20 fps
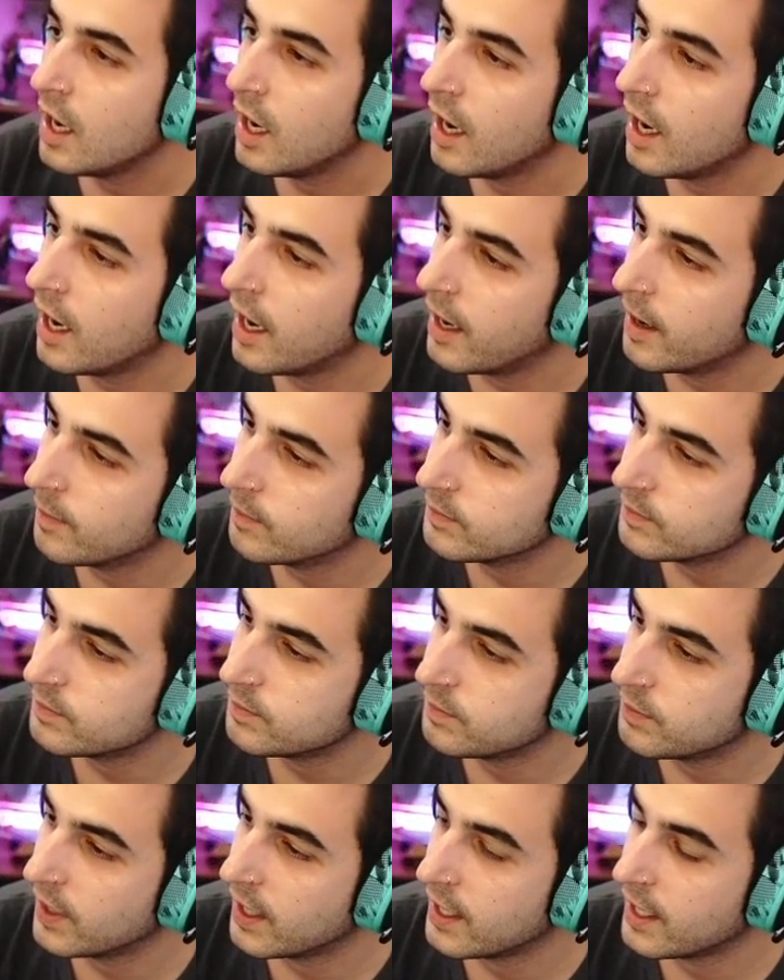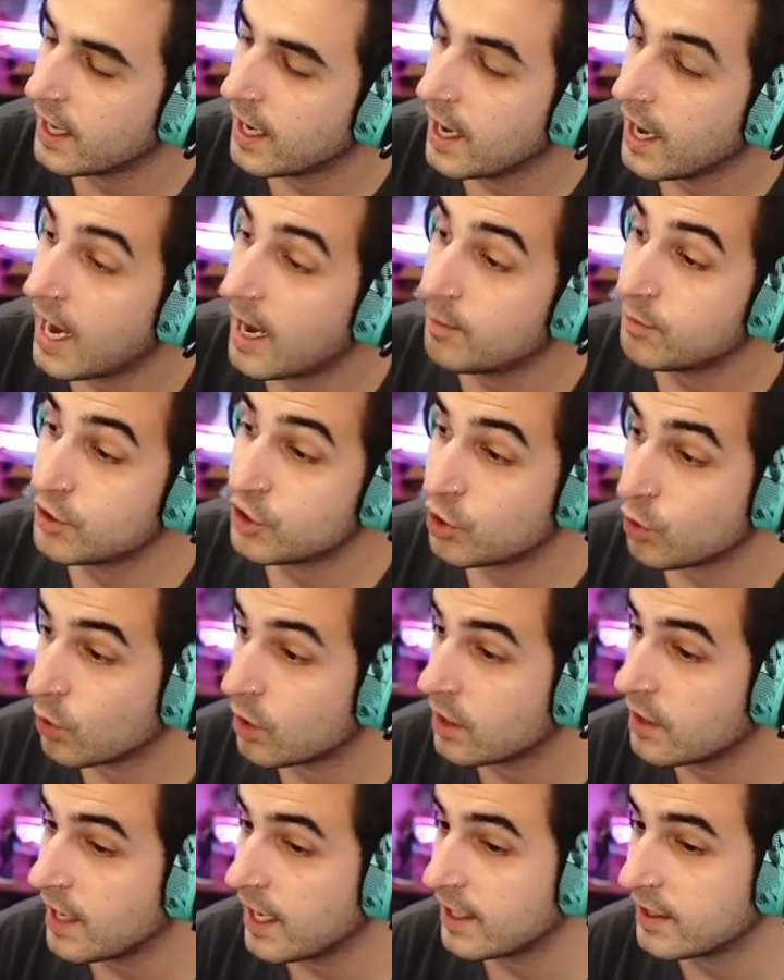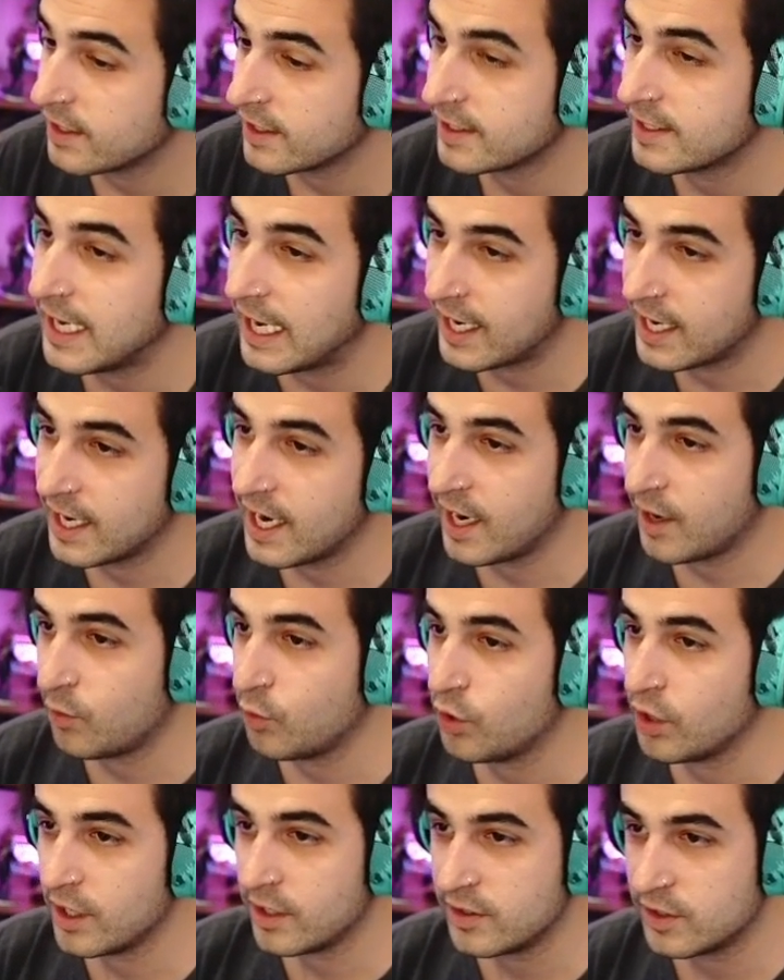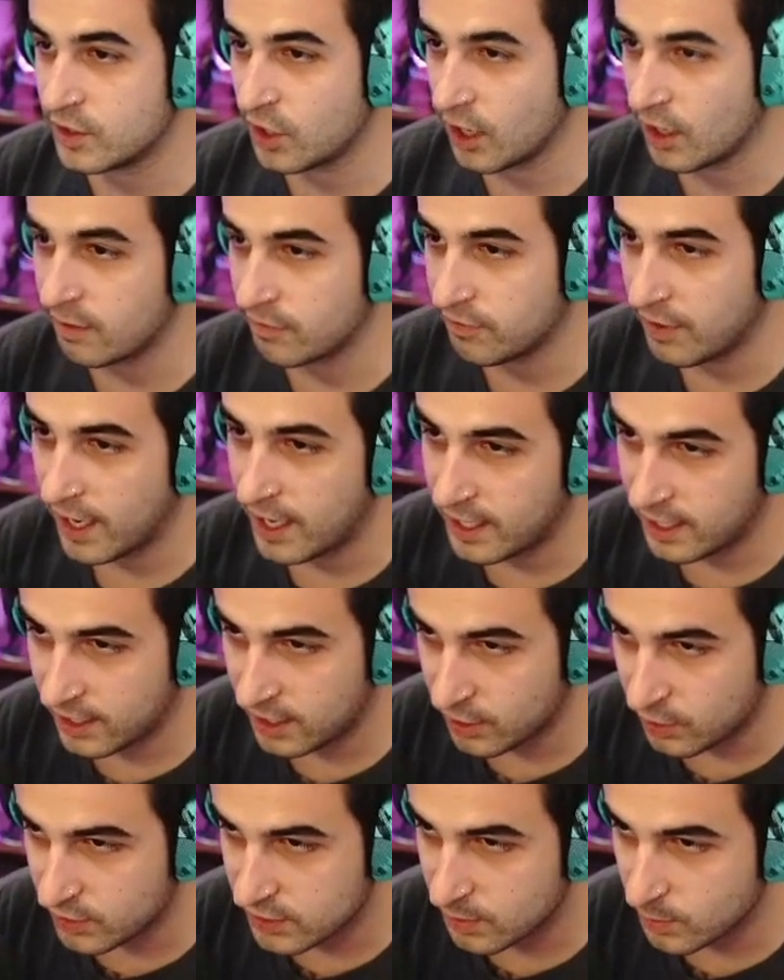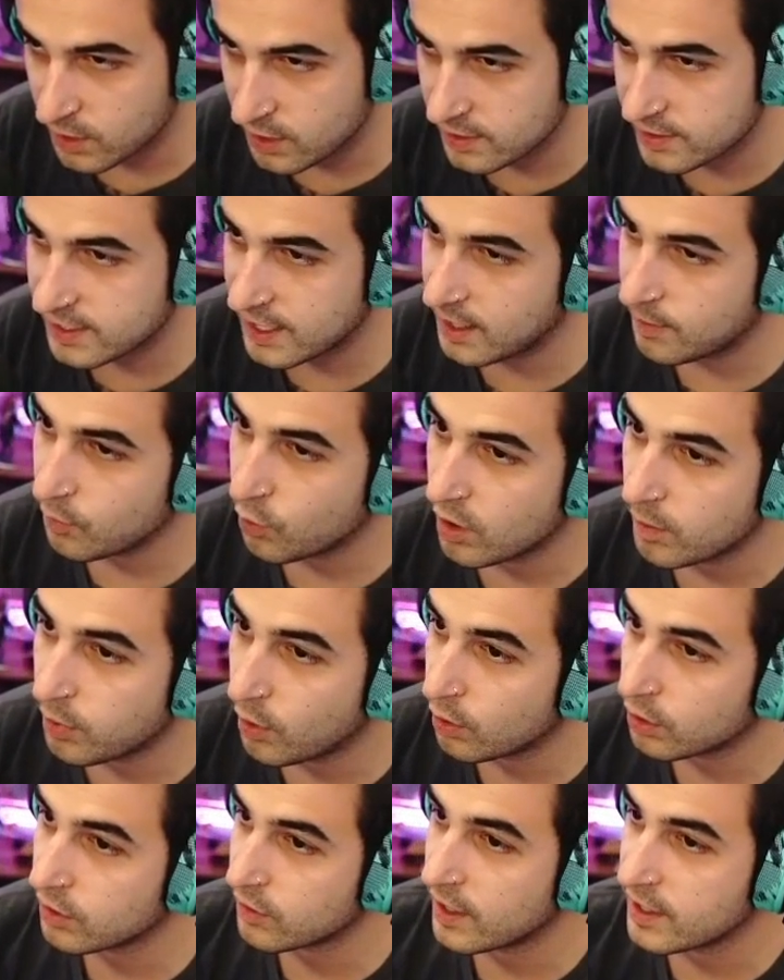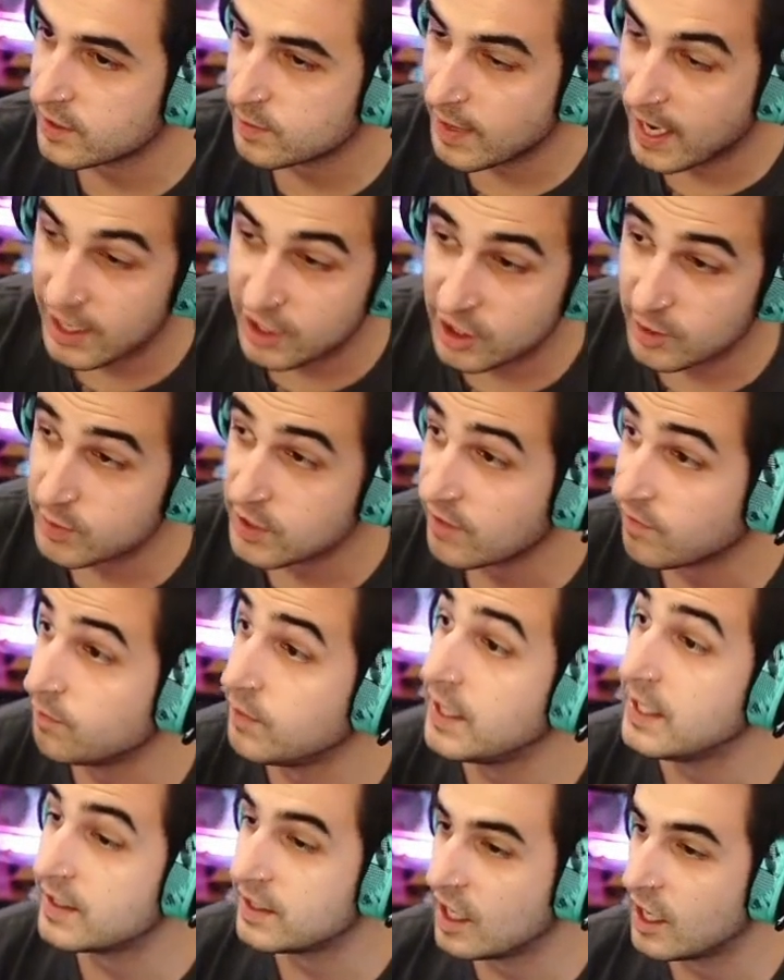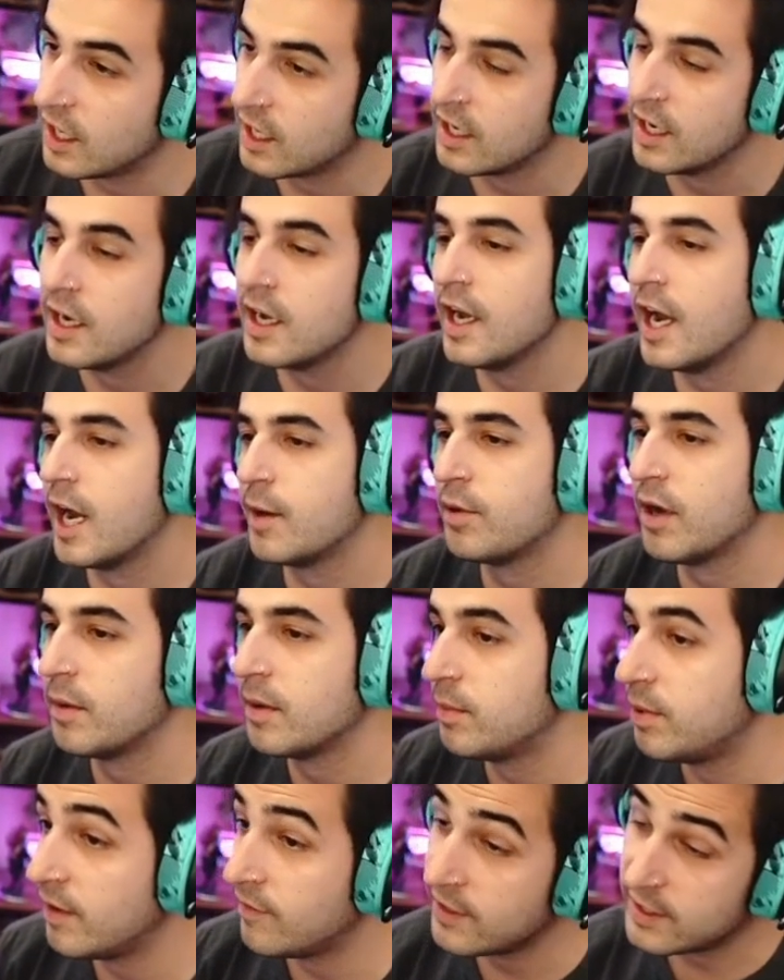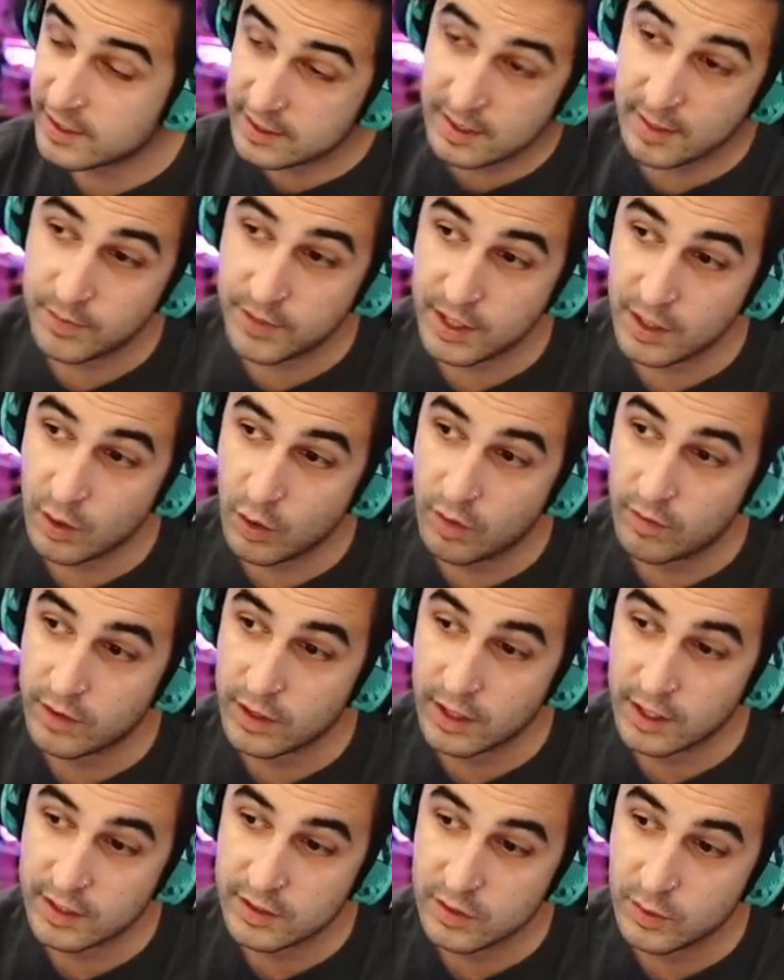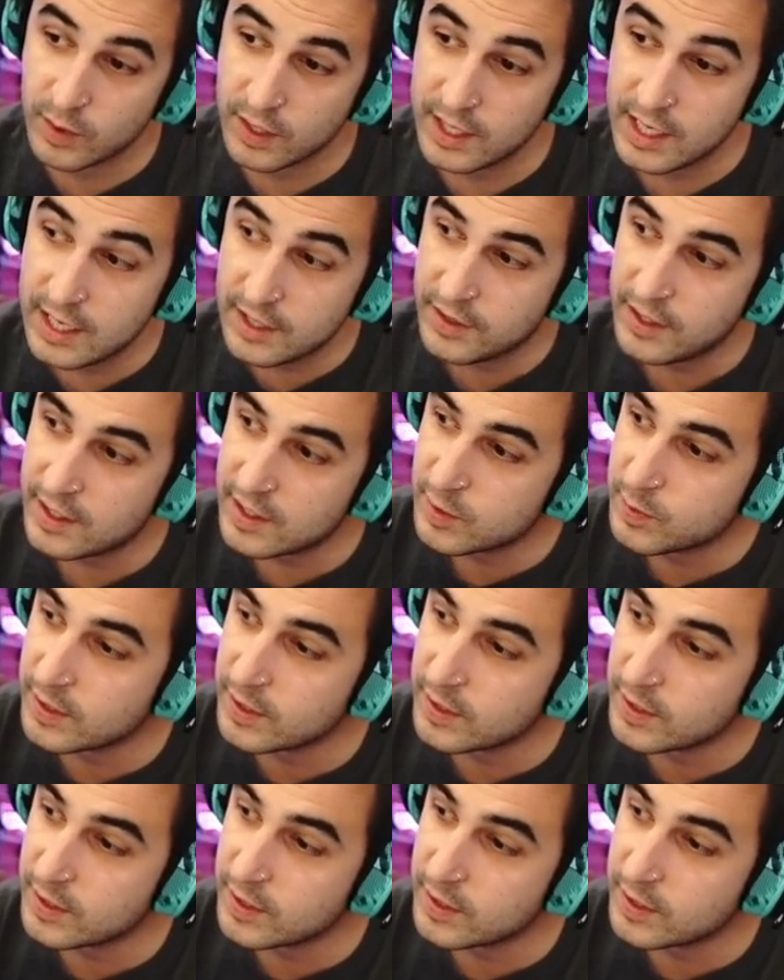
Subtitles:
But I'm sure that the second I would start fighting, you know, some of the same more polarized matchups of Beast Hunter, I'd probably pivot something over like to what Keith is.